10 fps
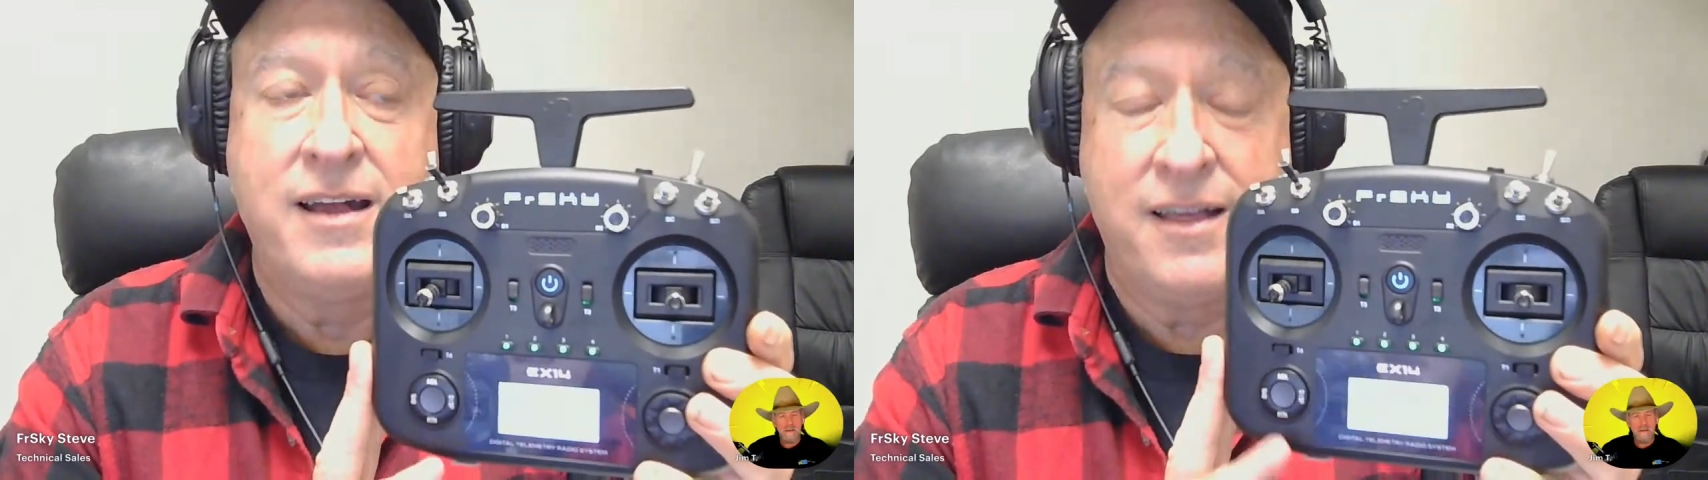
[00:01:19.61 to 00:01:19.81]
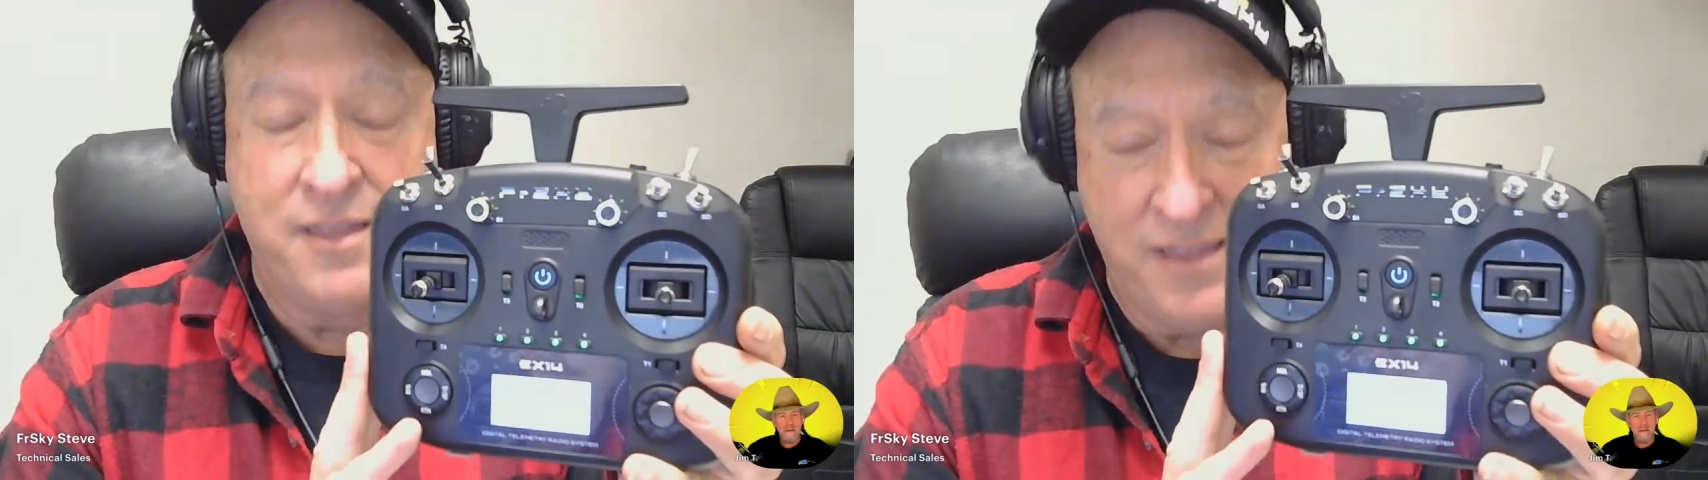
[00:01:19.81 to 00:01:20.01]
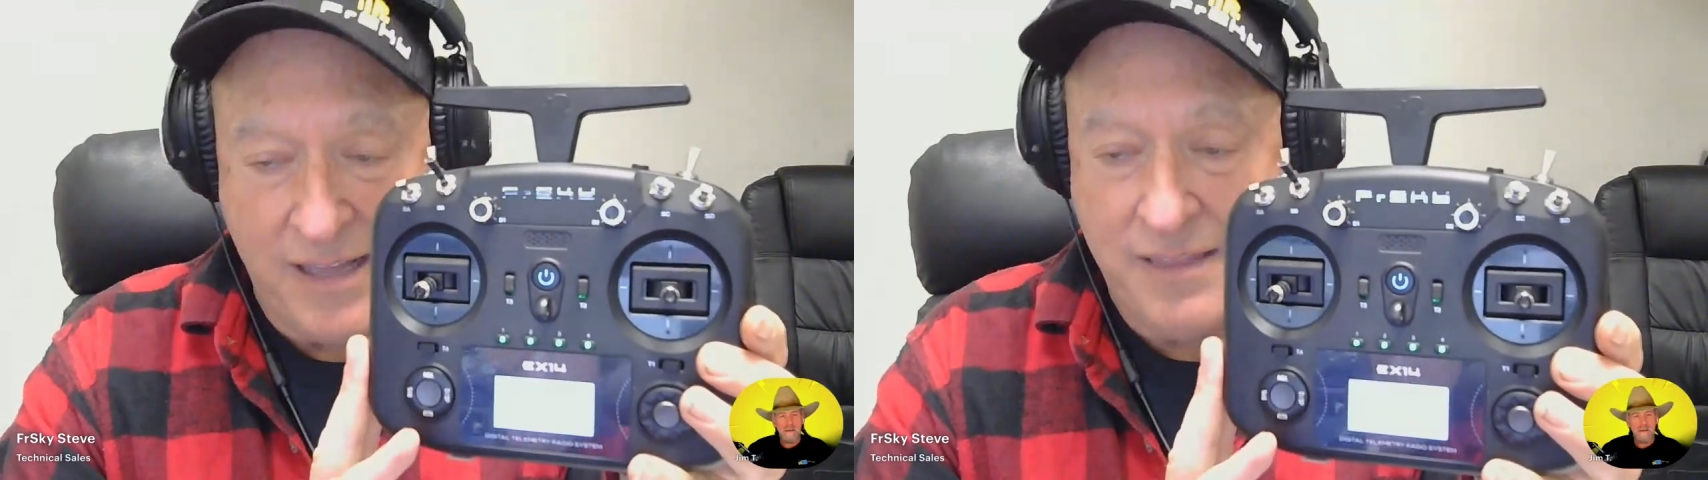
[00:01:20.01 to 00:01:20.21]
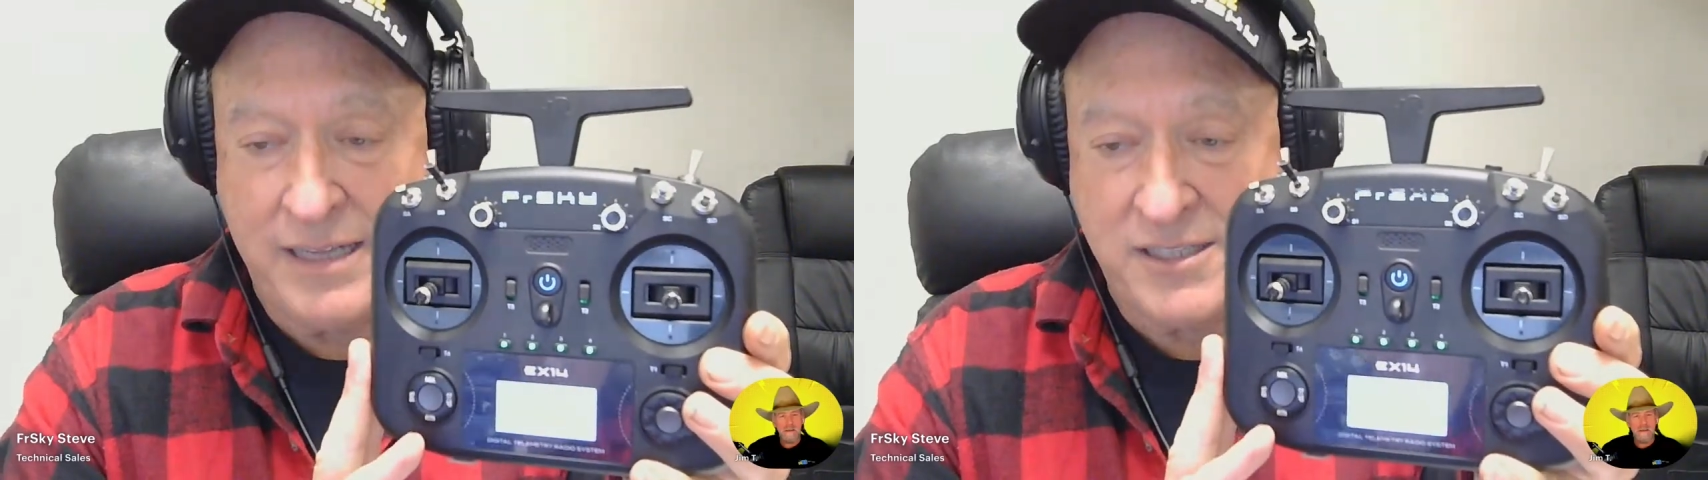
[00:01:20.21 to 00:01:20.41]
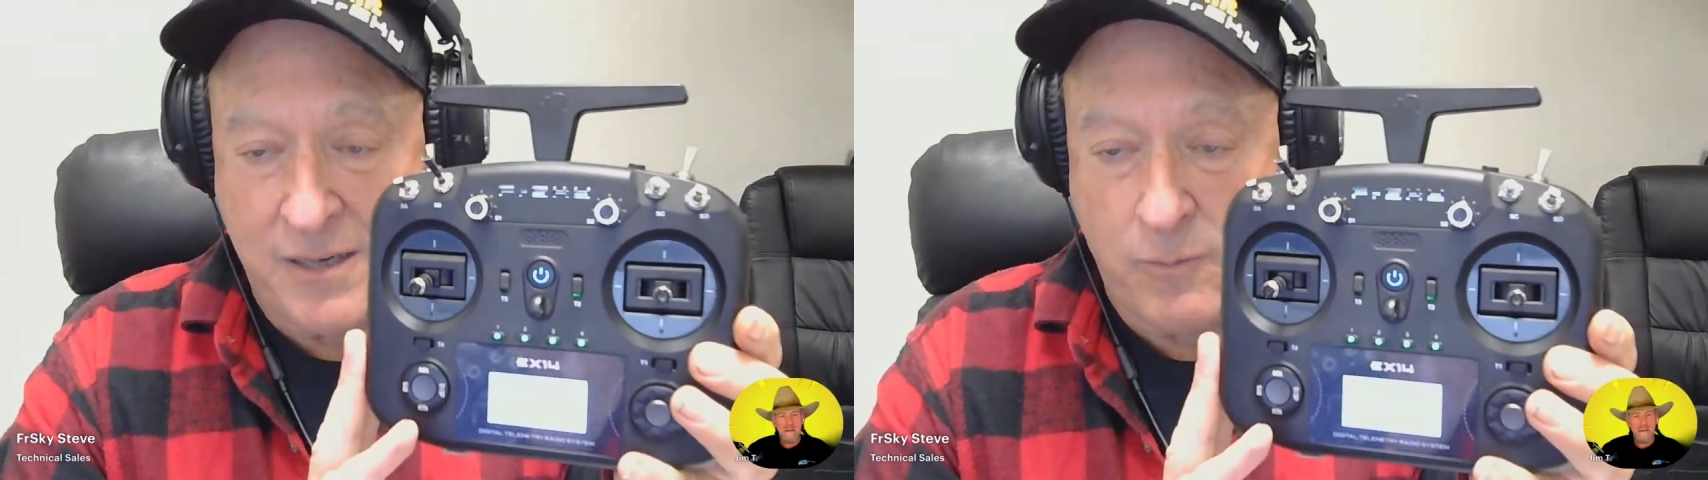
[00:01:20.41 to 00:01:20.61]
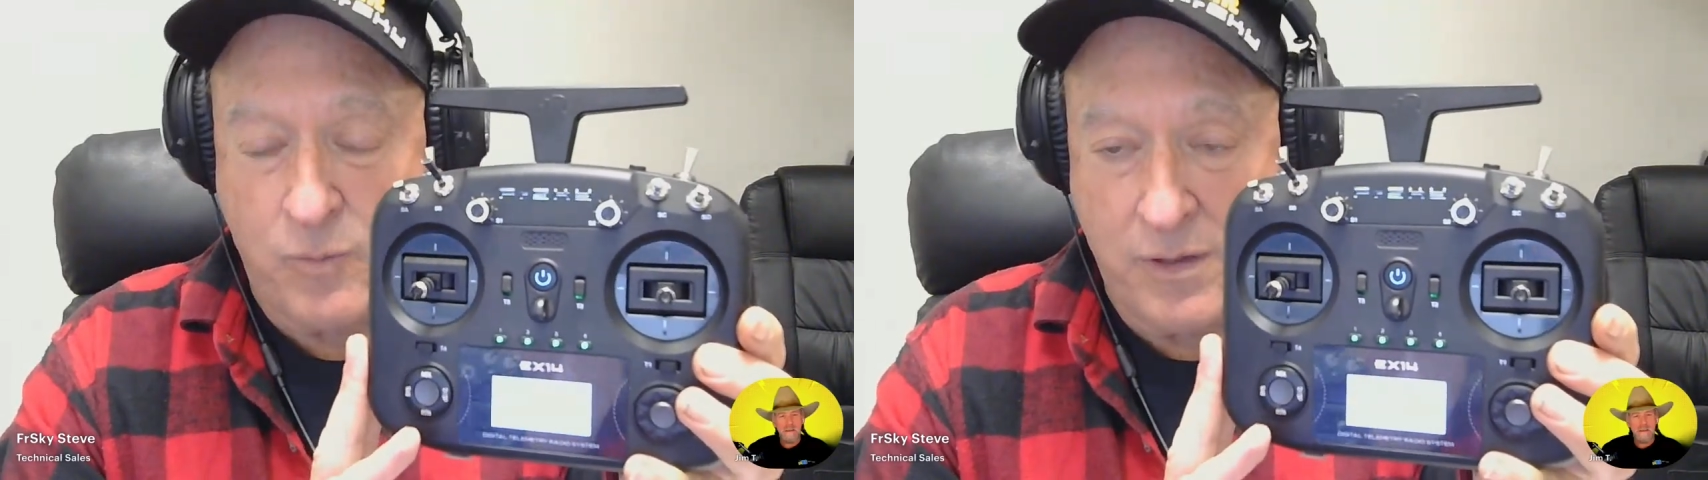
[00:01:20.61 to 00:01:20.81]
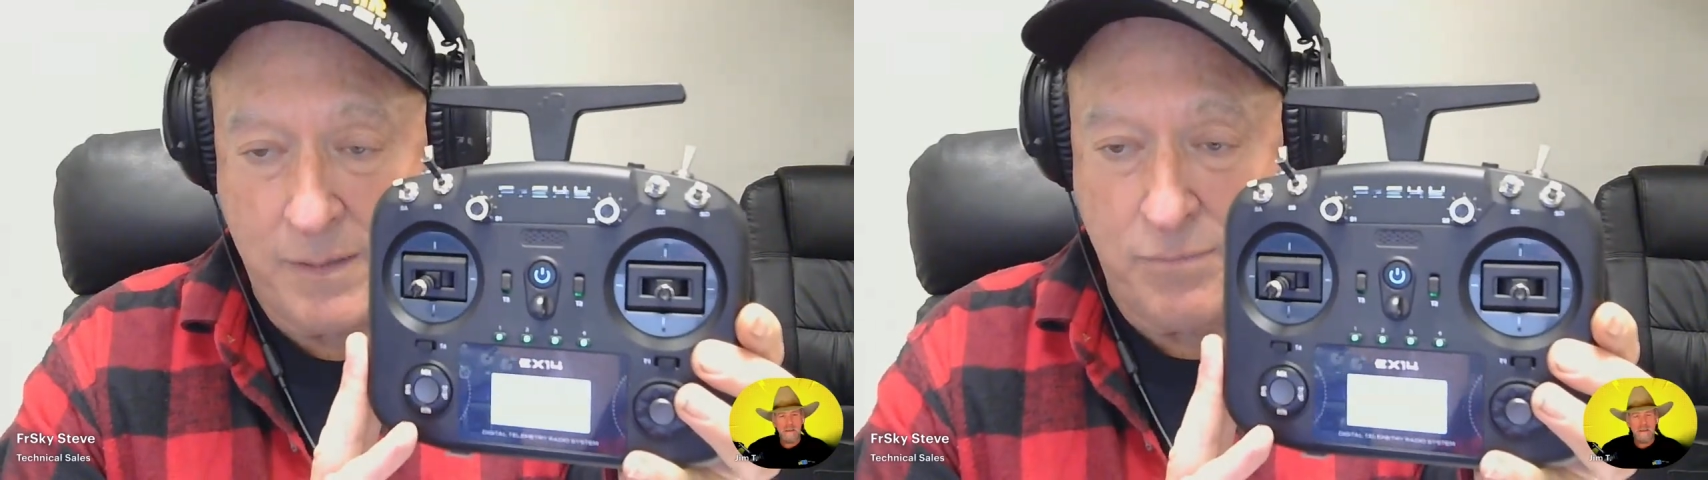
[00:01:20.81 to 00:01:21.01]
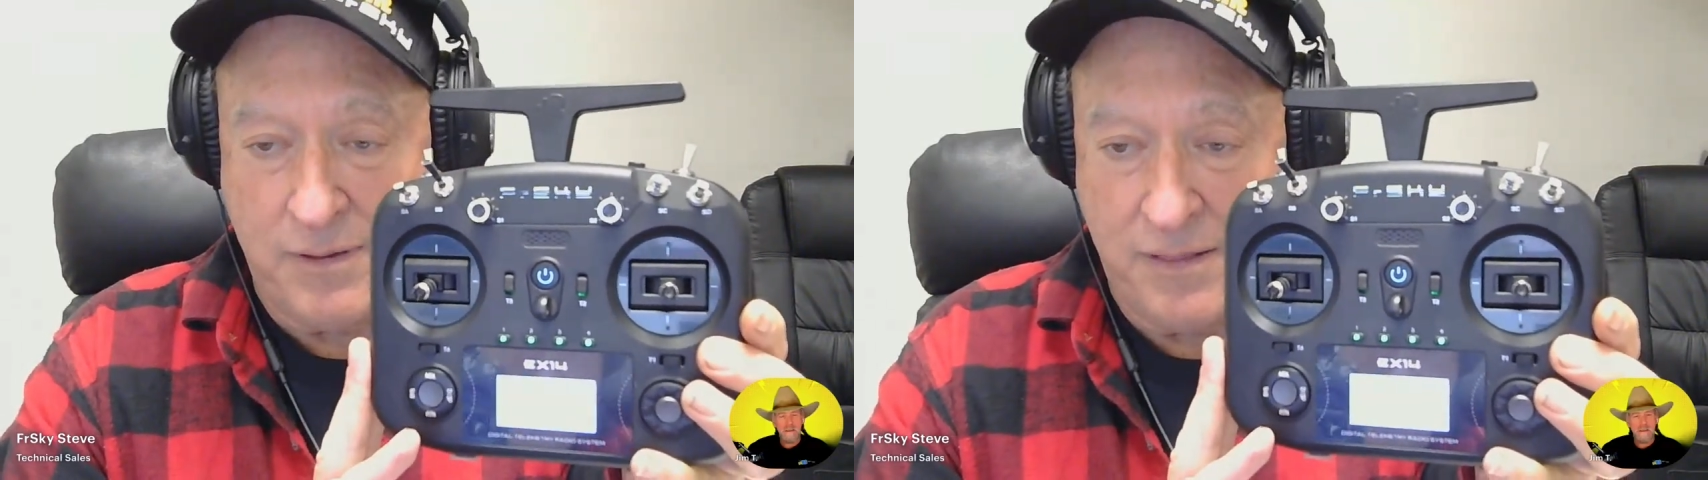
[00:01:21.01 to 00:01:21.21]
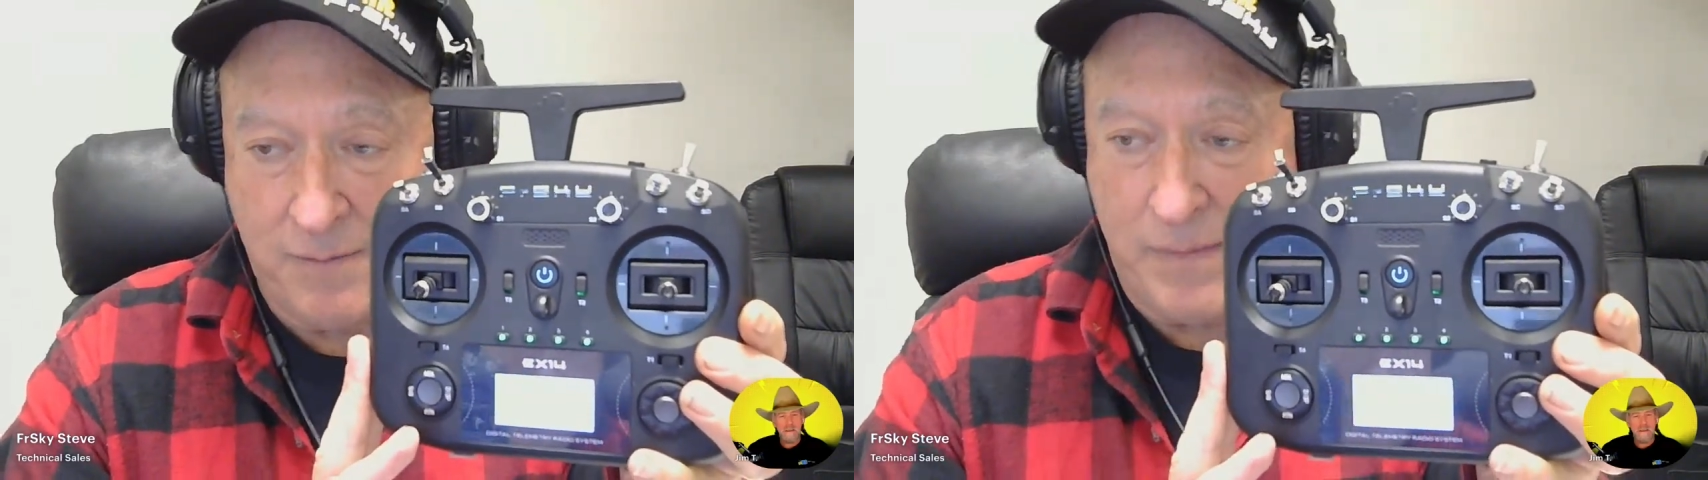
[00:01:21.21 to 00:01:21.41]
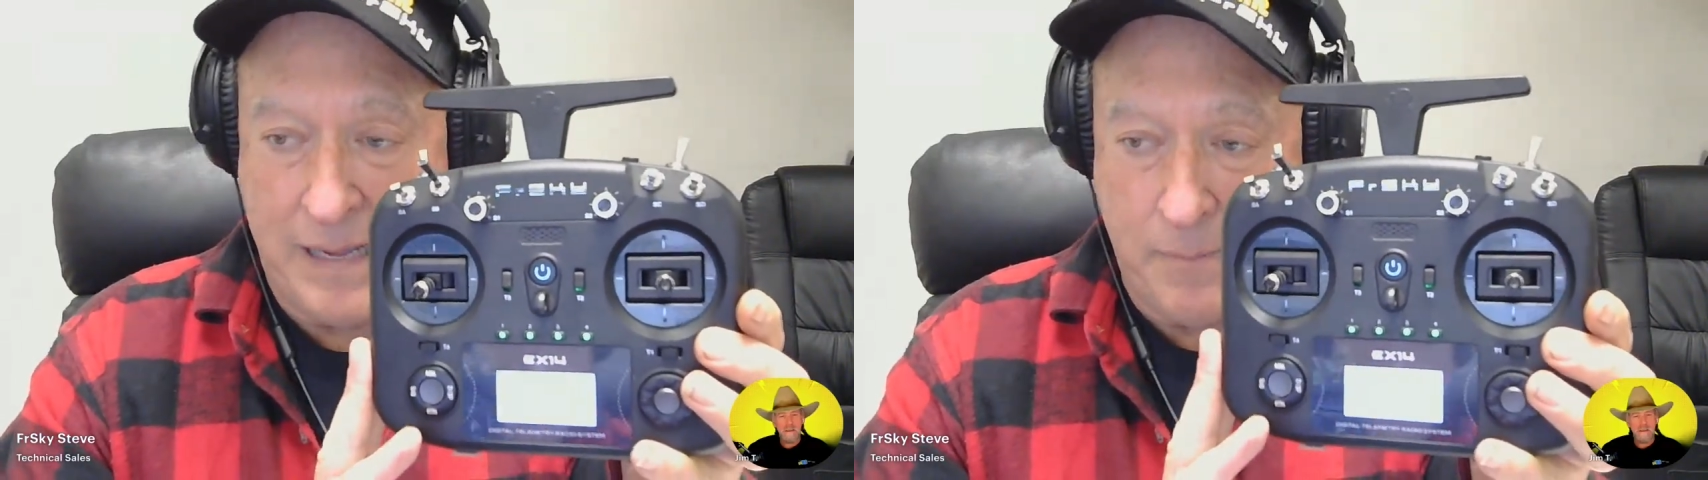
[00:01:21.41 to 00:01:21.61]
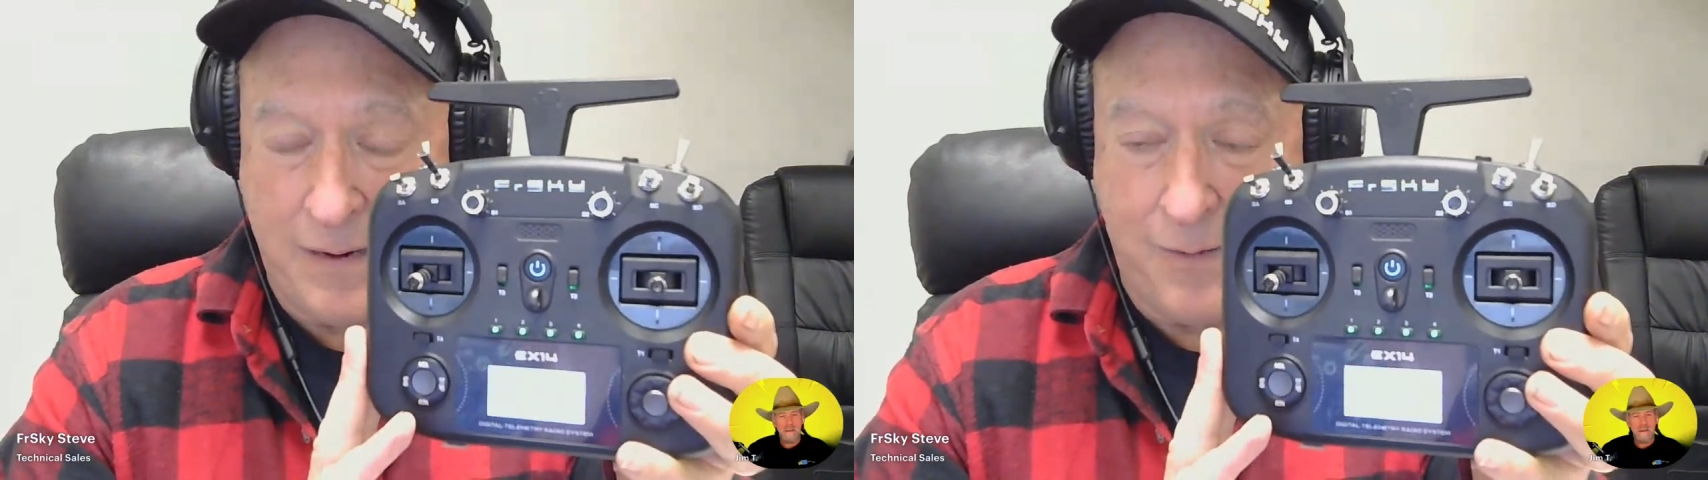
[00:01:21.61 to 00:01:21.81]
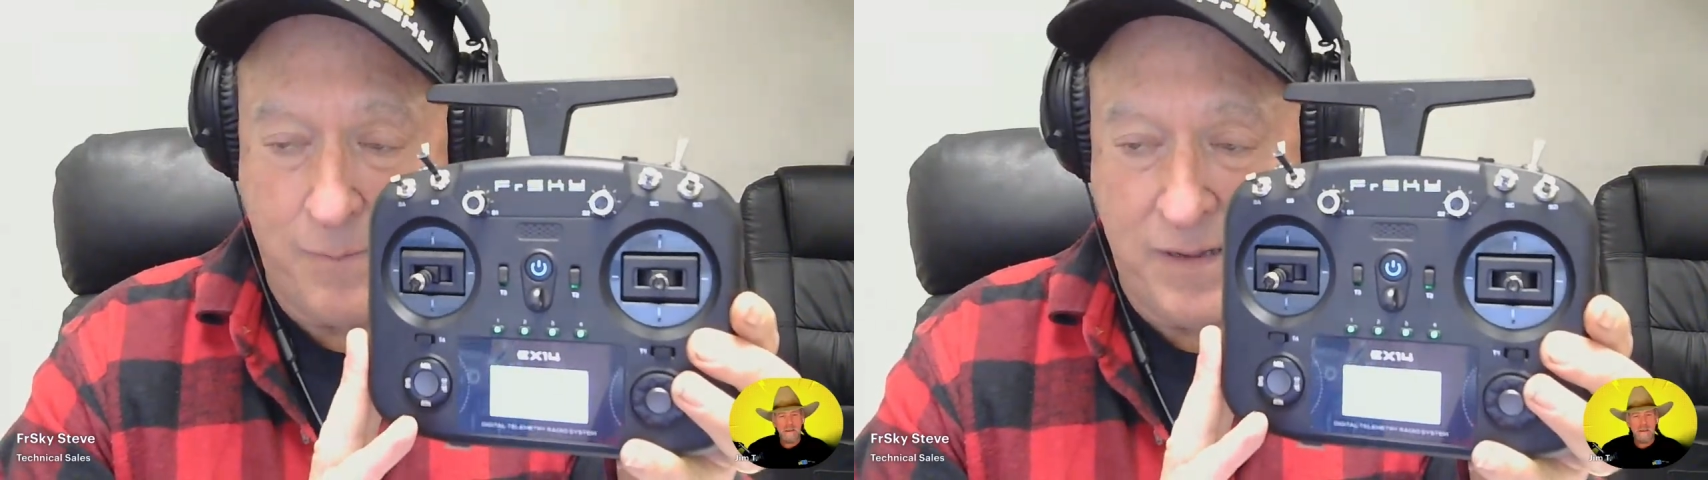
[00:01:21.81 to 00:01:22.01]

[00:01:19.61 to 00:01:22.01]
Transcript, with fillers: then they start really putting their manpower